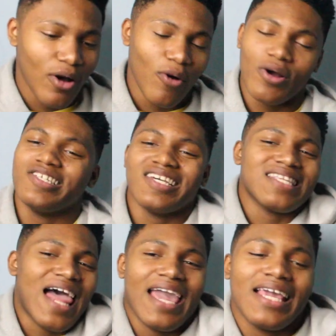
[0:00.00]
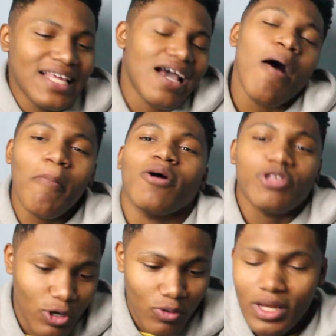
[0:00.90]
Or just like he talking about
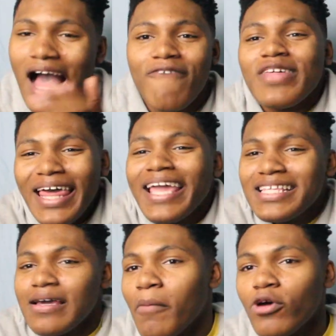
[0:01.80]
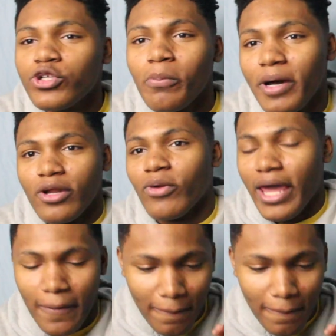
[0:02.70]
Joe. I feel like he talking about Joe Budden on that.